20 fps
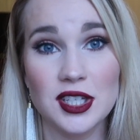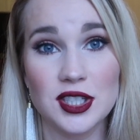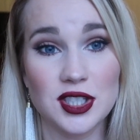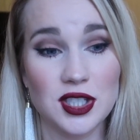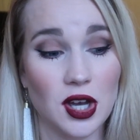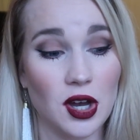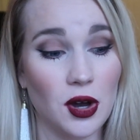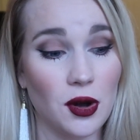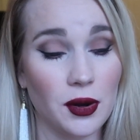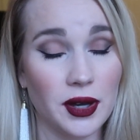
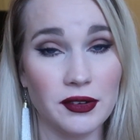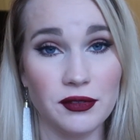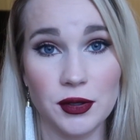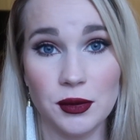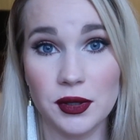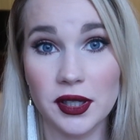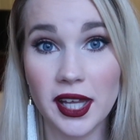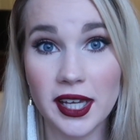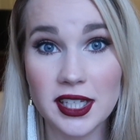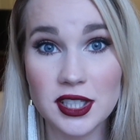So if
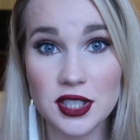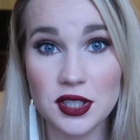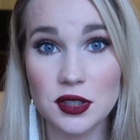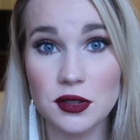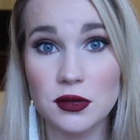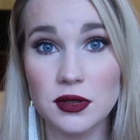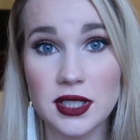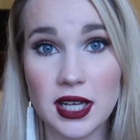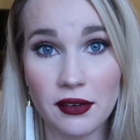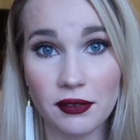you would like
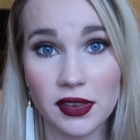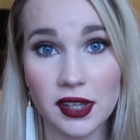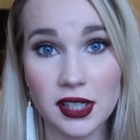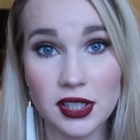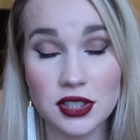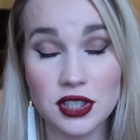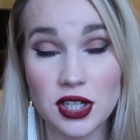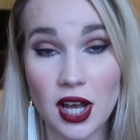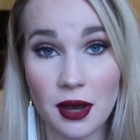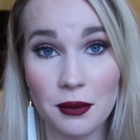to,
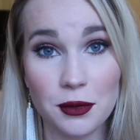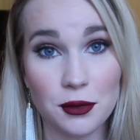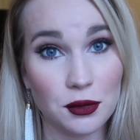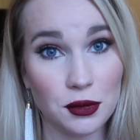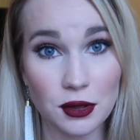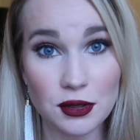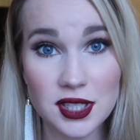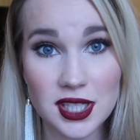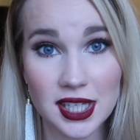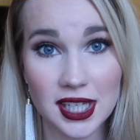definitely shop
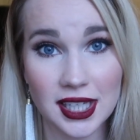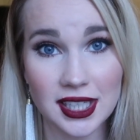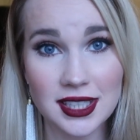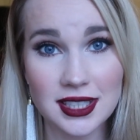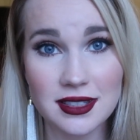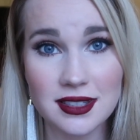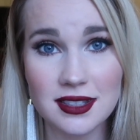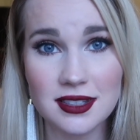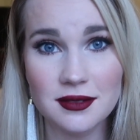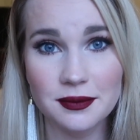through those
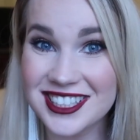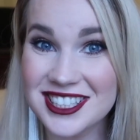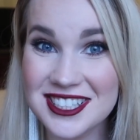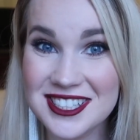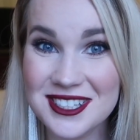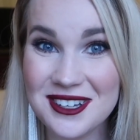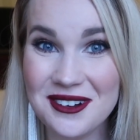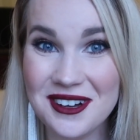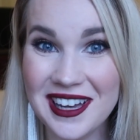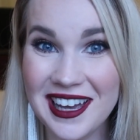links. Let's
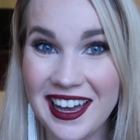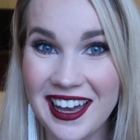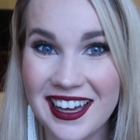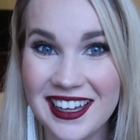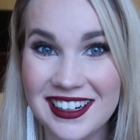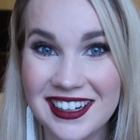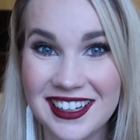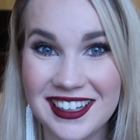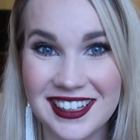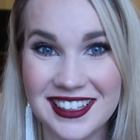just go
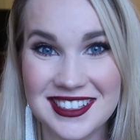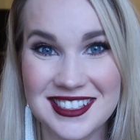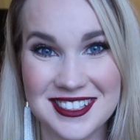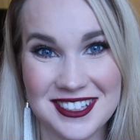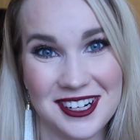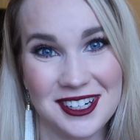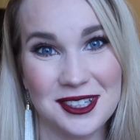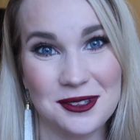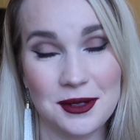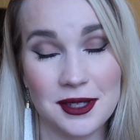ahead and get
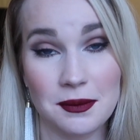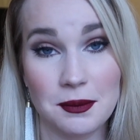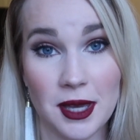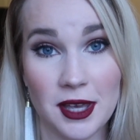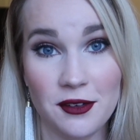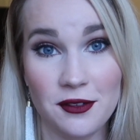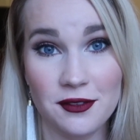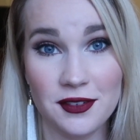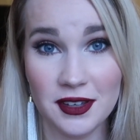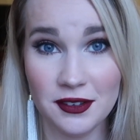started with
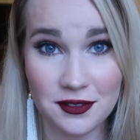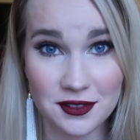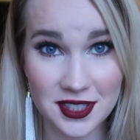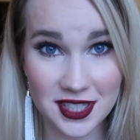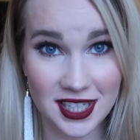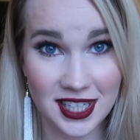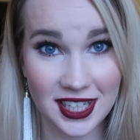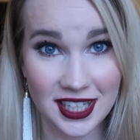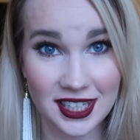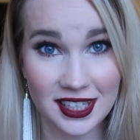my
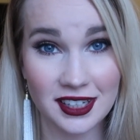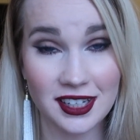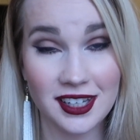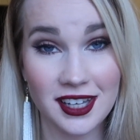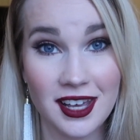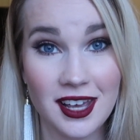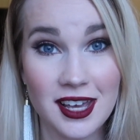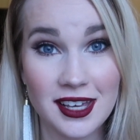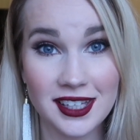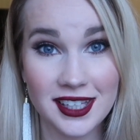
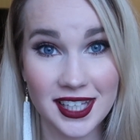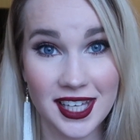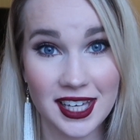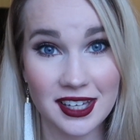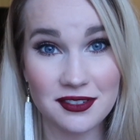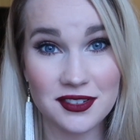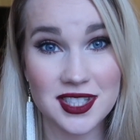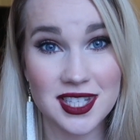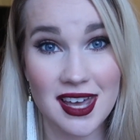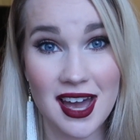15
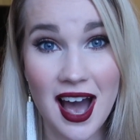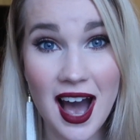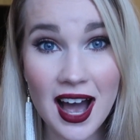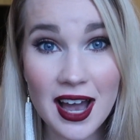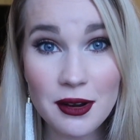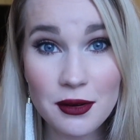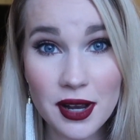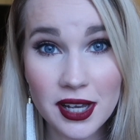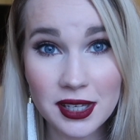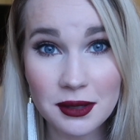gifts that
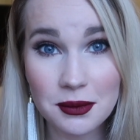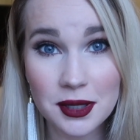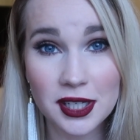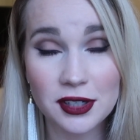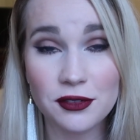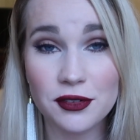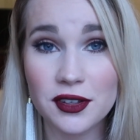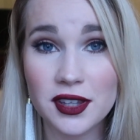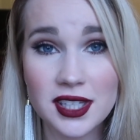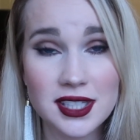I
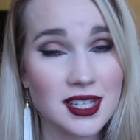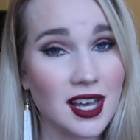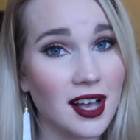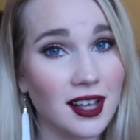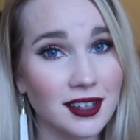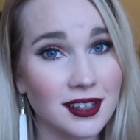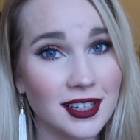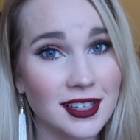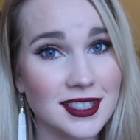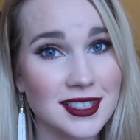recommend for this
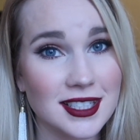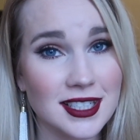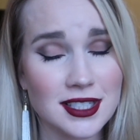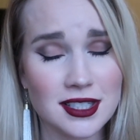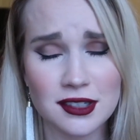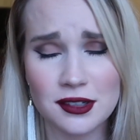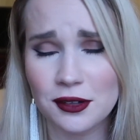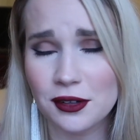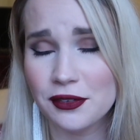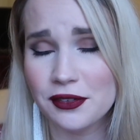holiday
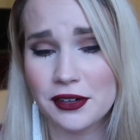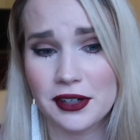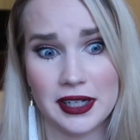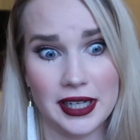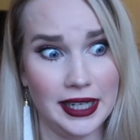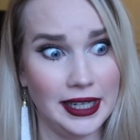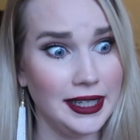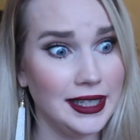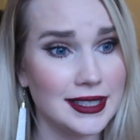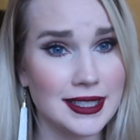season or for
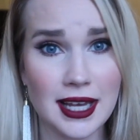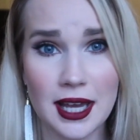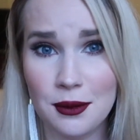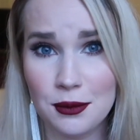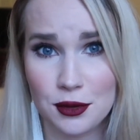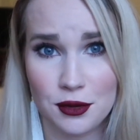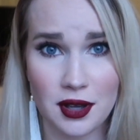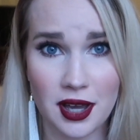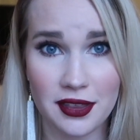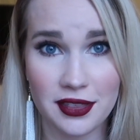any
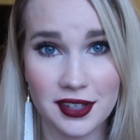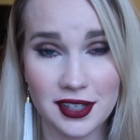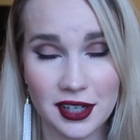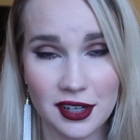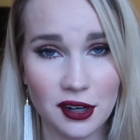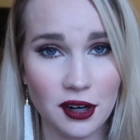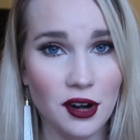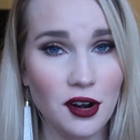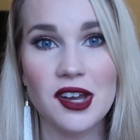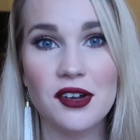time throughout the
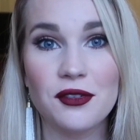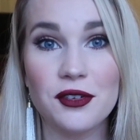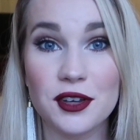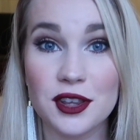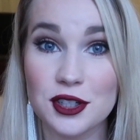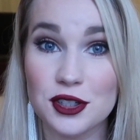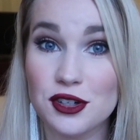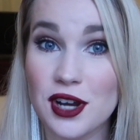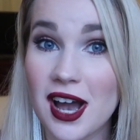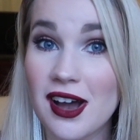year for
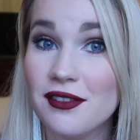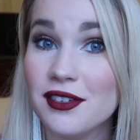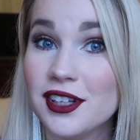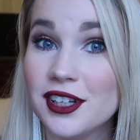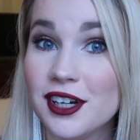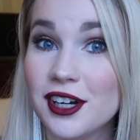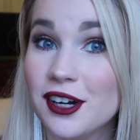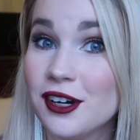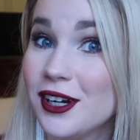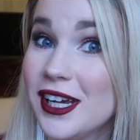the
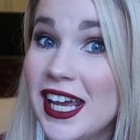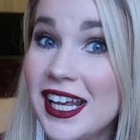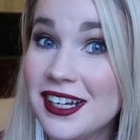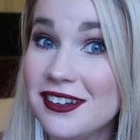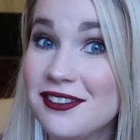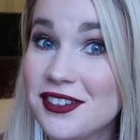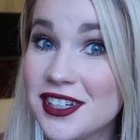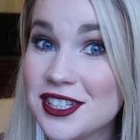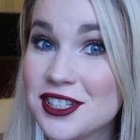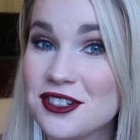traveler
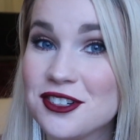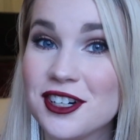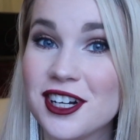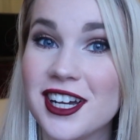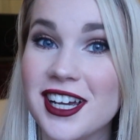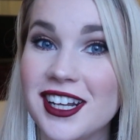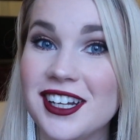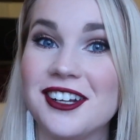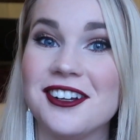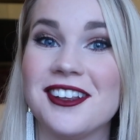and adventurer
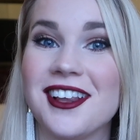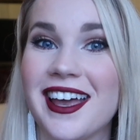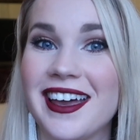in your